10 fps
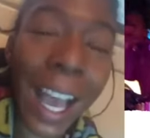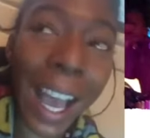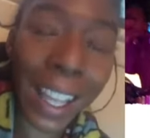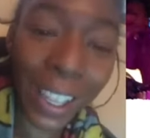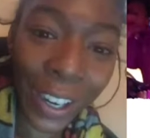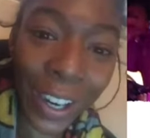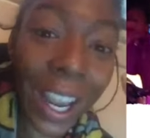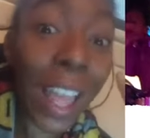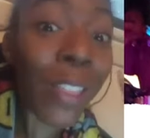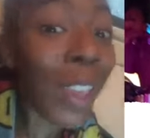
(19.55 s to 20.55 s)
I
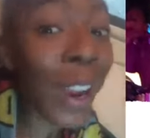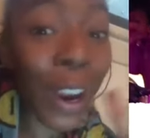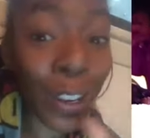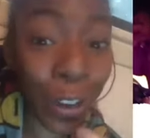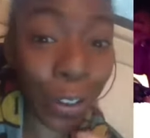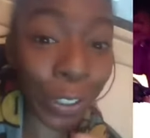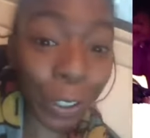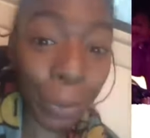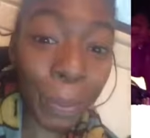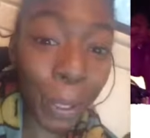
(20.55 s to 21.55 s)
learned there are no
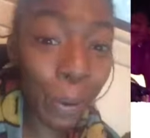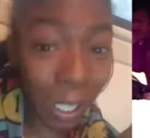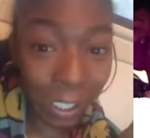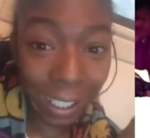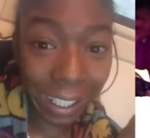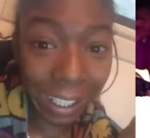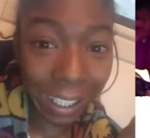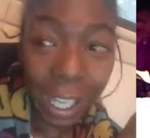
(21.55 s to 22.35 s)
stupid questions.